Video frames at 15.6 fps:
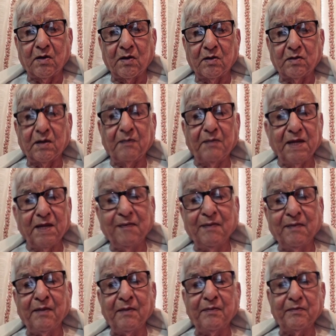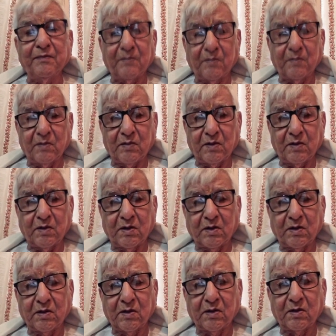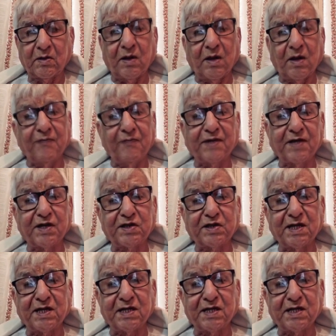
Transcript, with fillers: The minimum qualification